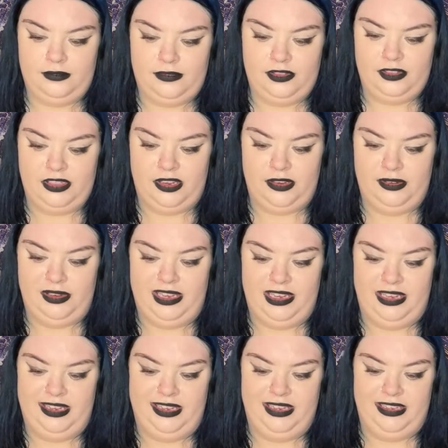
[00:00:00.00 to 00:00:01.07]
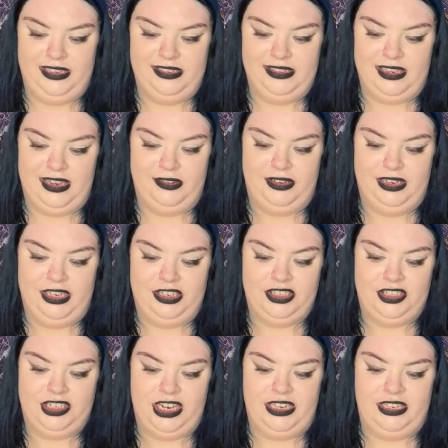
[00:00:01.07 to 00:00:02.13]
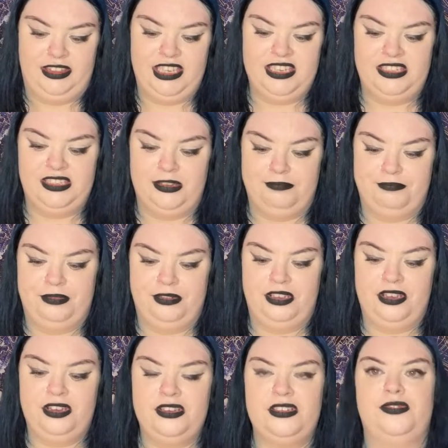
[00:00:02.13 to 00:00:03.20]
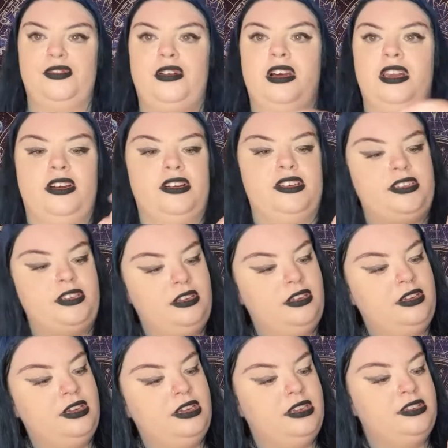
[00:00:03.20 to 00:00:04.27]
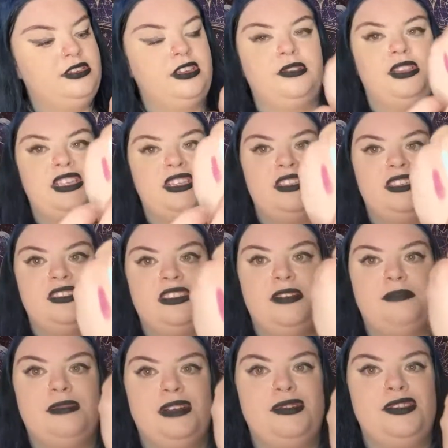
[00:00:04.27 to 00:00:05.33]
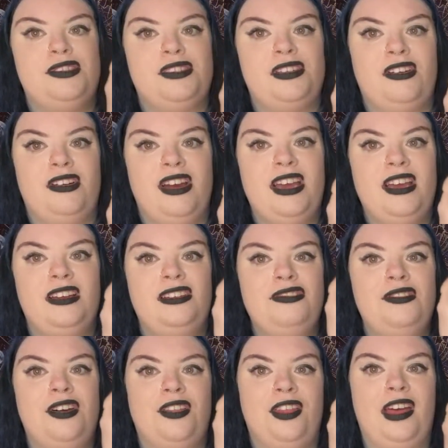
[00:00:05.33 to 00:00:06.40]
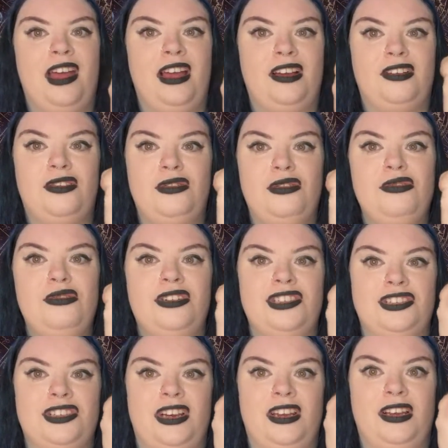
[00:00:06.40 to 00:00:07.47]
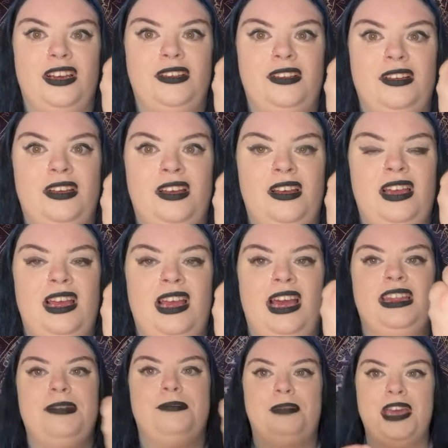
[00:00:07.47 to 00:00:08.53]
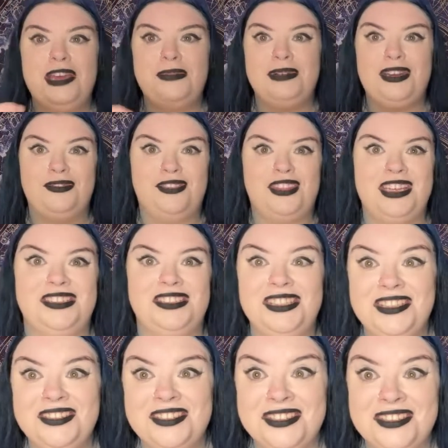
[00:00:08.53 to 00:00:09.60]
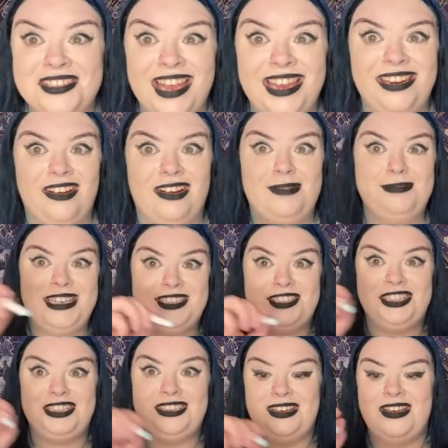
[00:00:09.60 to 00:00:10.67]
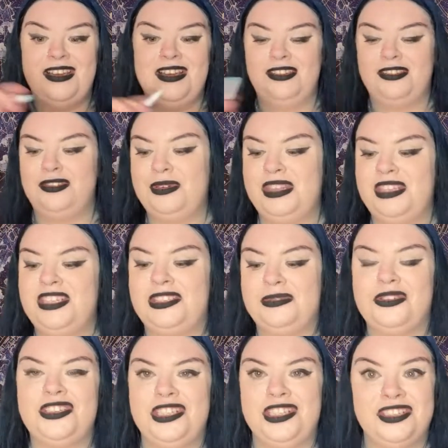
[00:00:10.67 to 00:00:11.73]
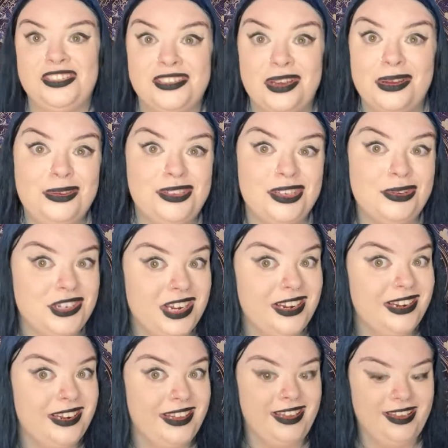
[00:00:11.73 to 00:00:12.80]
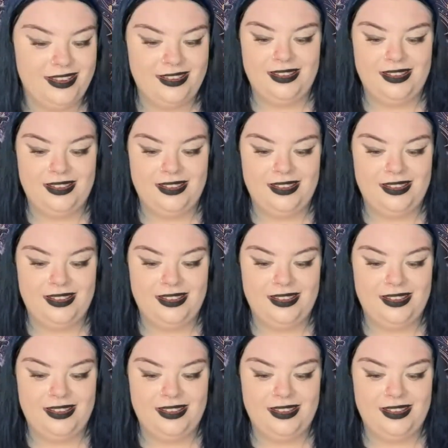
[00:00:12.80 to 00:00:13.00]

So here is our next shade. This is a beautiful colour, guys. So this is Dumbo Sky. Look at that, gorgeous colour. And the pigment of these is insane. I'm literally doing these swatches so, so gently.